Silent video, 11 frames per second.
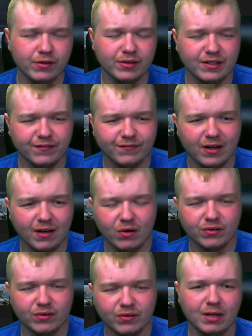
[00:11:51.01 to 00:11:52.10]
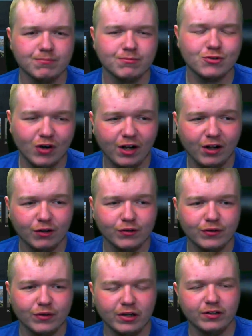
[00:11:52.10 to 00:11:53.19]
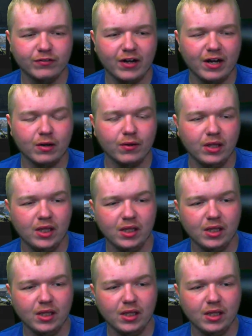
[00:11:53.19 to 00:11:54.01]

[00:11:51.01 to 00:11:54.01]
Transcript: I have five hours, and I'm trying to learn of how the